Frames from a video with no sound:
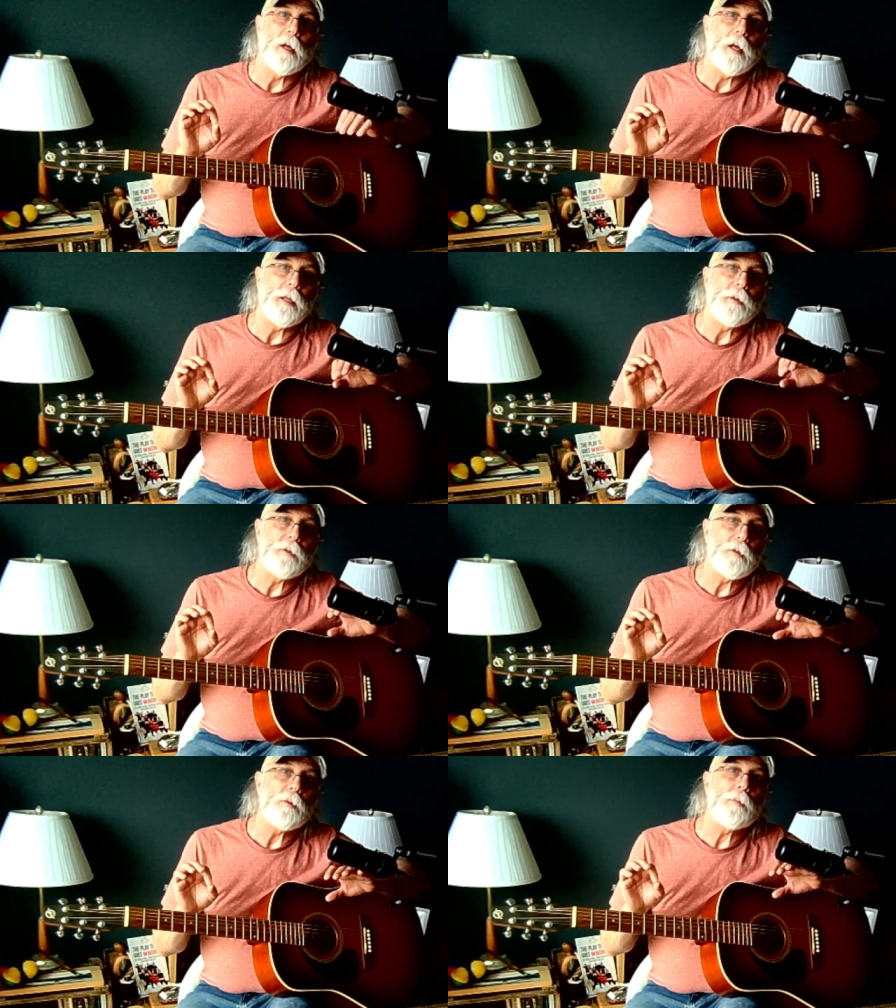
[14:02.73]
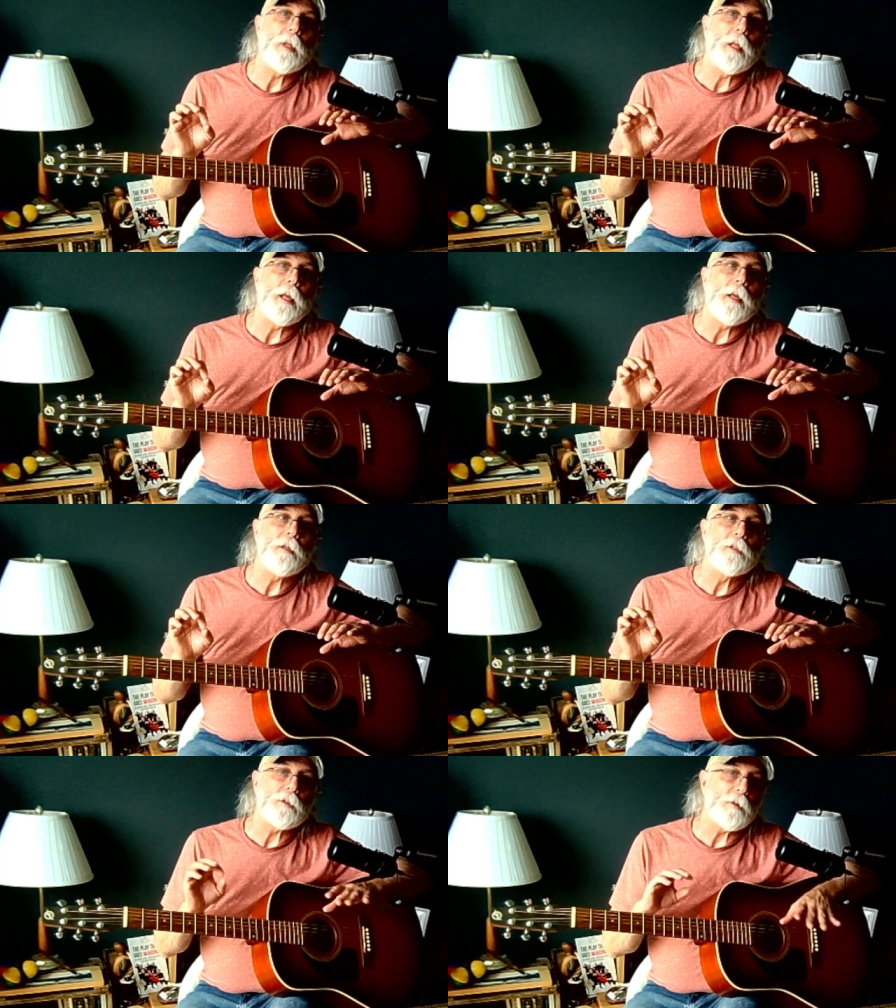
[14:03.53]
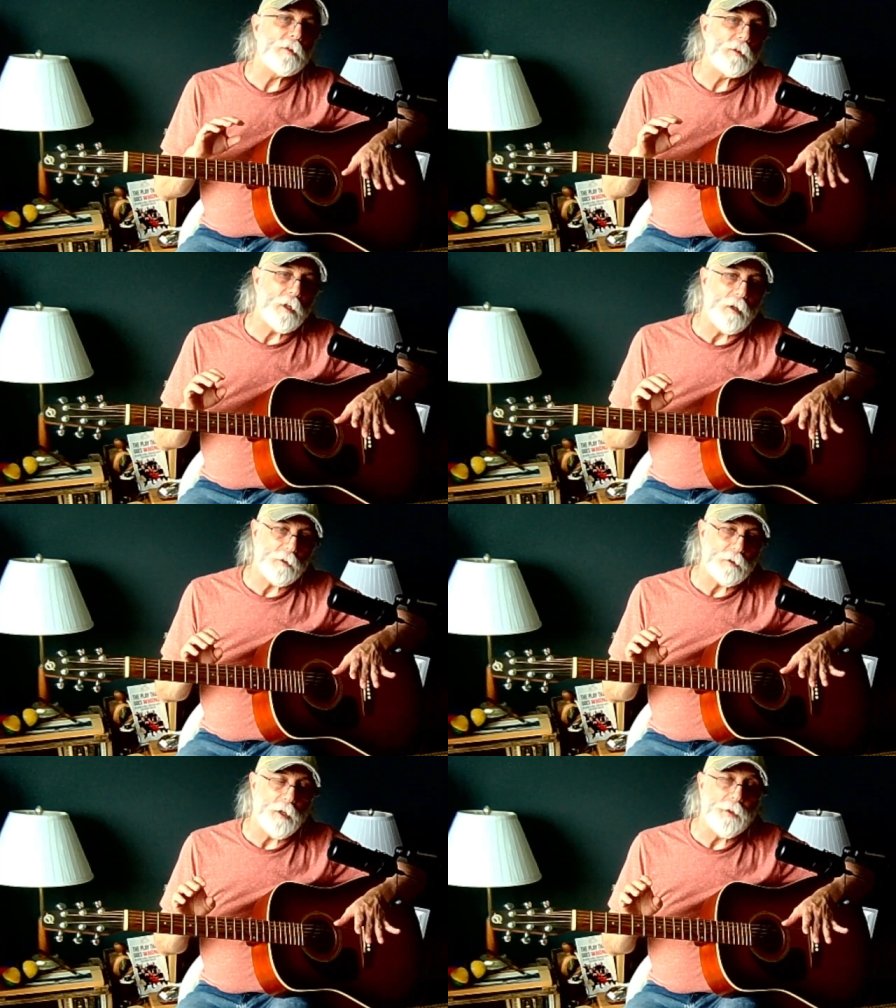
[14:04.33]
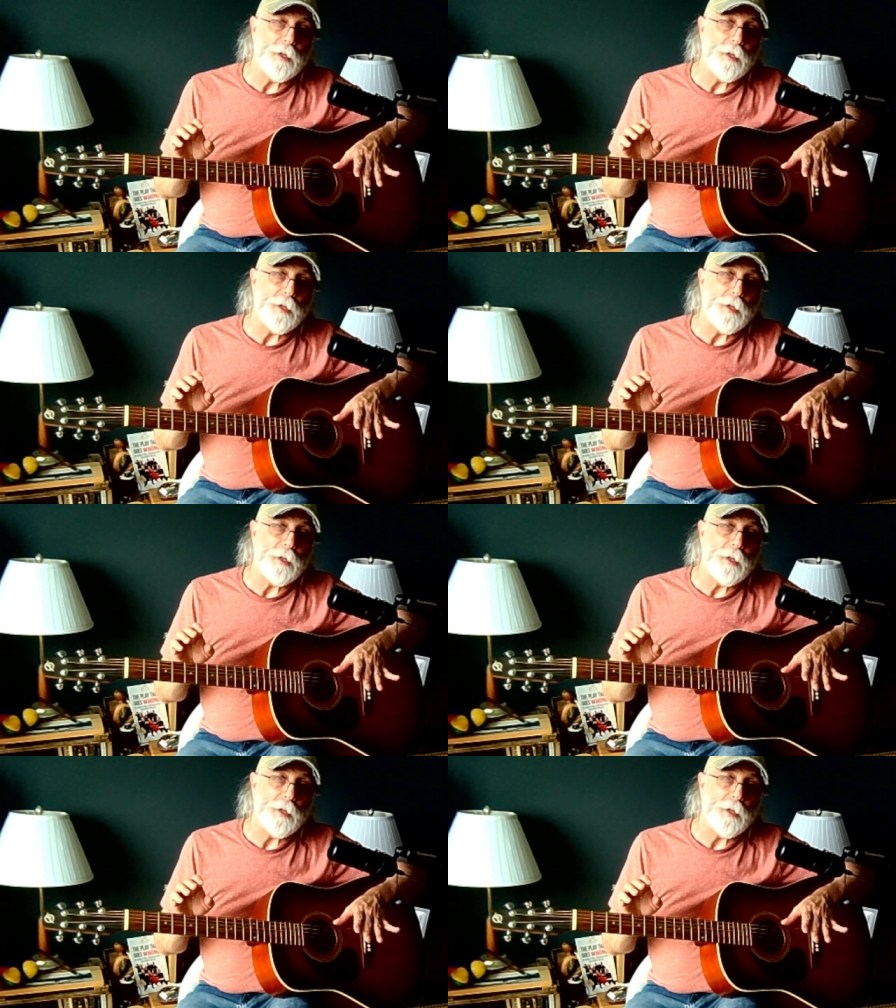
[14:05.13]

I do play certain songs on the